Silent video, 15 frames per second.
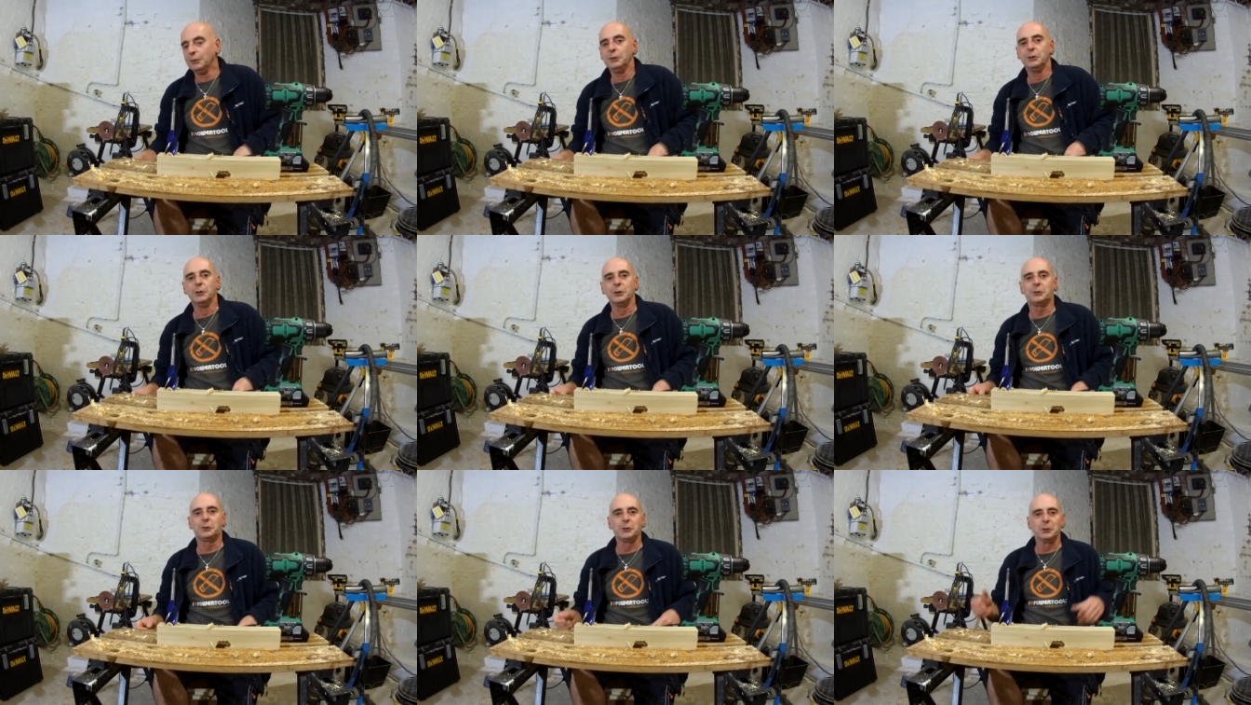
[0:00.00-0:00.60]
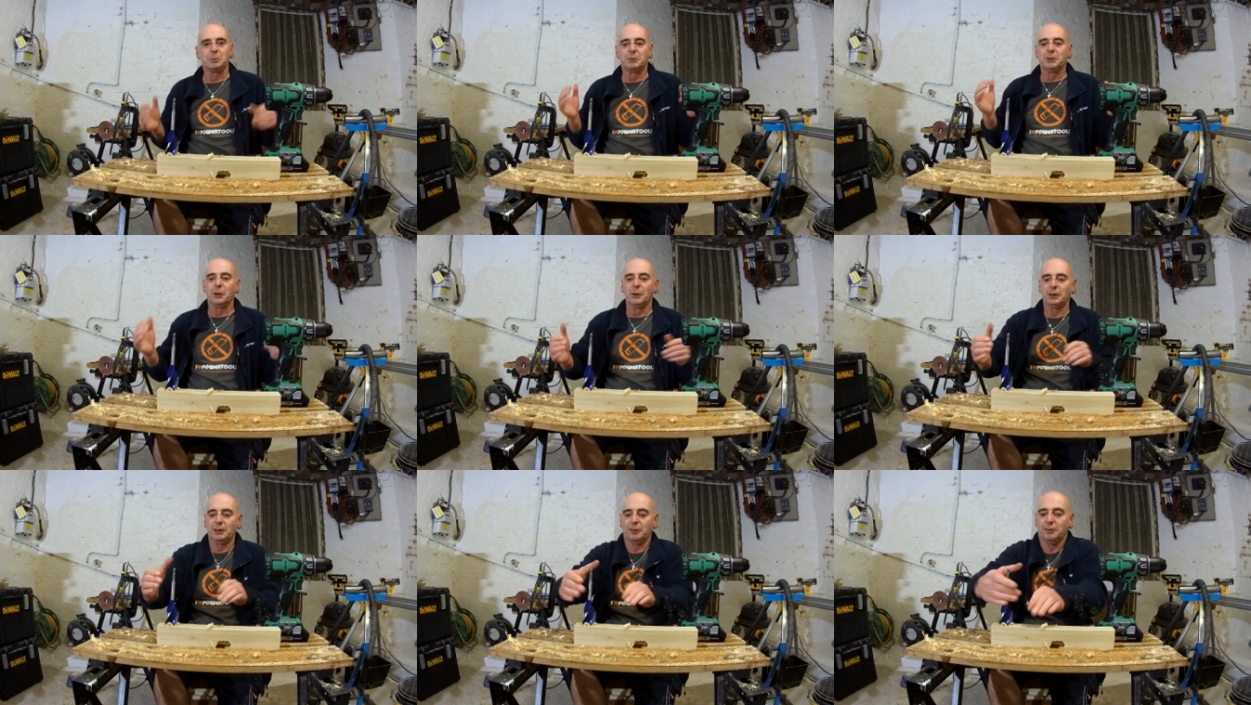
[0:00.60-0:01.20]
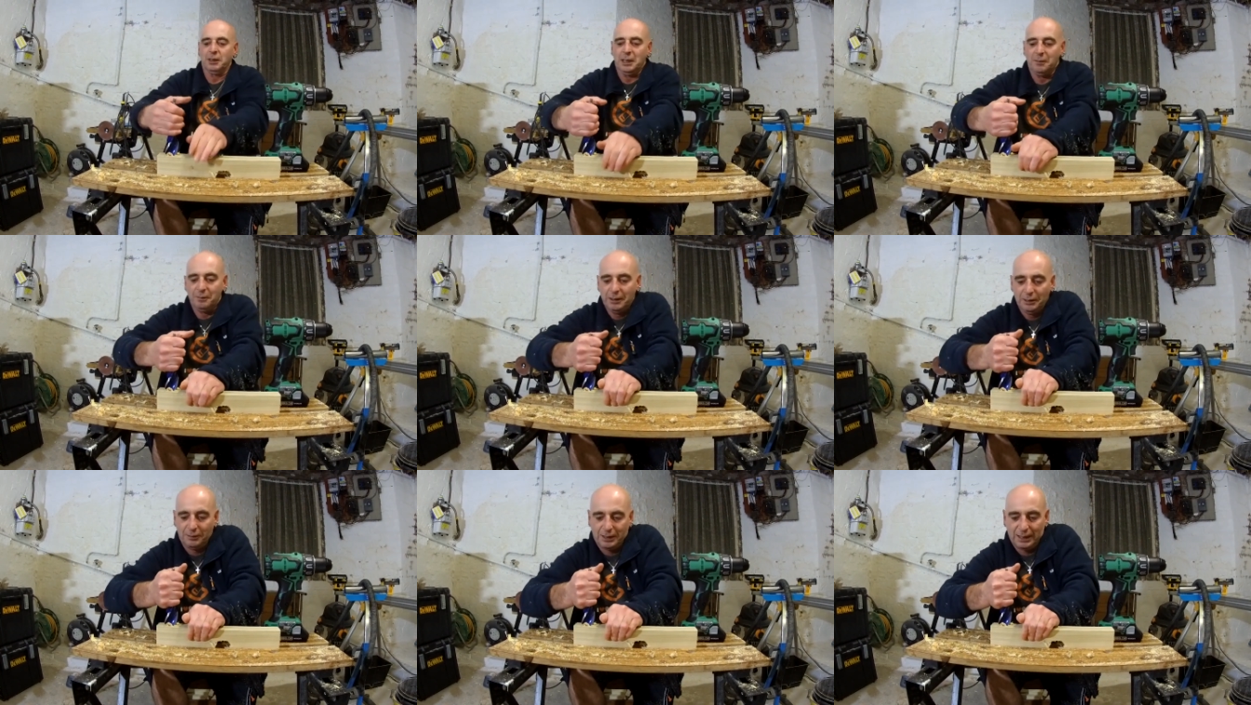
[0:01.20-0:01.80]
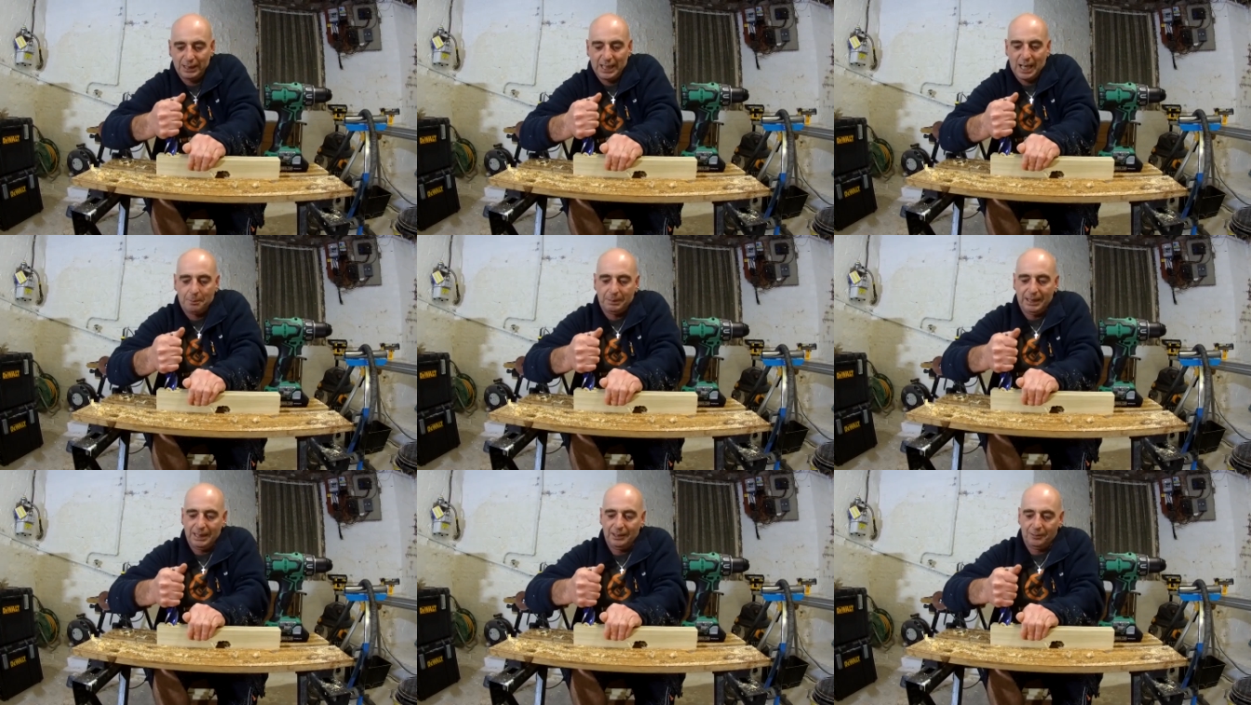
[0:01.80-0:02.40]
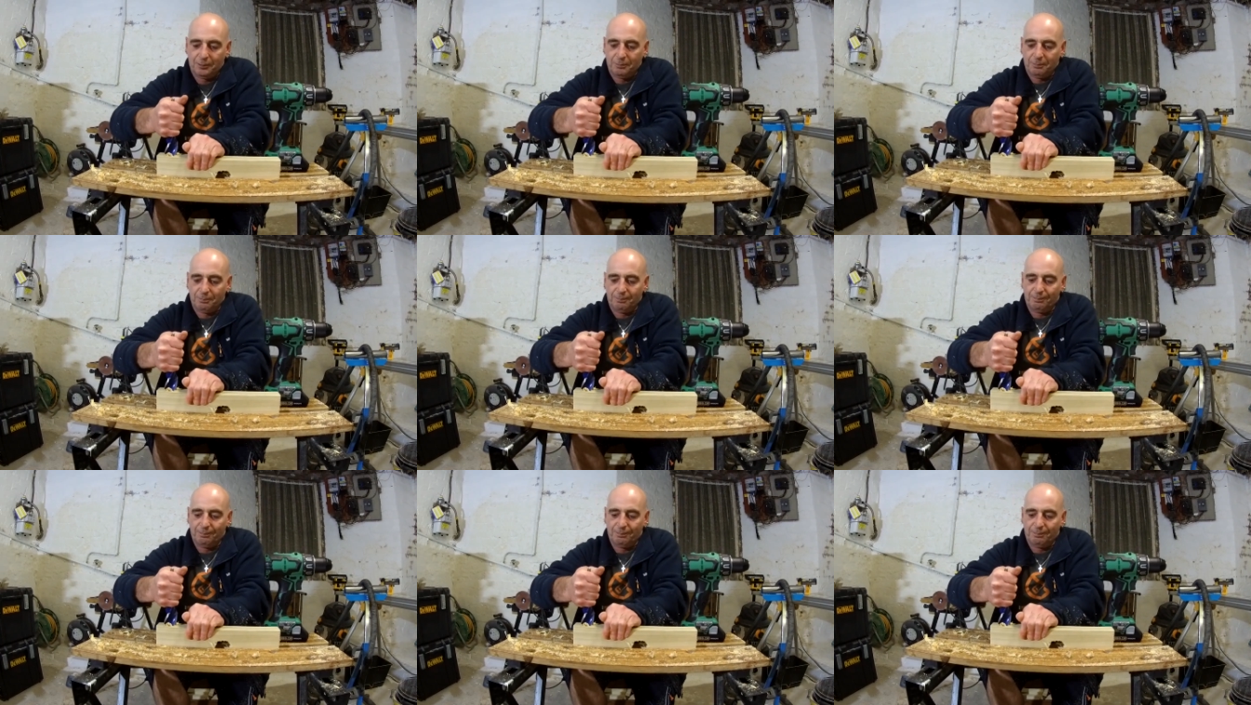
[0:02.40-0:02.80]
YouTube, don't just love these calamities.